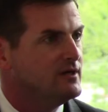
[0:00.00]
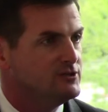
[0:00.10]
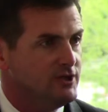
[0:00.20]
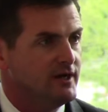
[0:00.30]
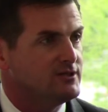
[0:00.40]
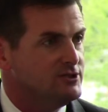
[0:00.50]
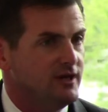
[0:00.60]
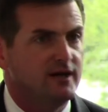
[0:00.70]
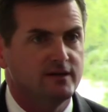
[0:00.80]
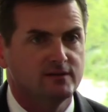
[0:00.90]
Check,
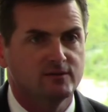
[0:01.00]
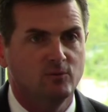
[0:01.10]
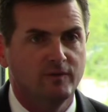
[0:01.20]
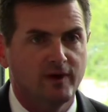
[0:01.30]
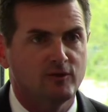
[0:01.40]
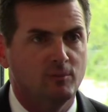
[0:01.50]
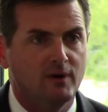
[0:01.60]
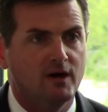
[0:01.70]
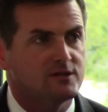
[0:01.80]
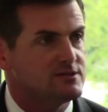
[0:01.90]
check. We've got the
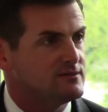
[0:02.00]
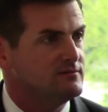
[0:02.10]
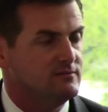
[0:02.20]
box,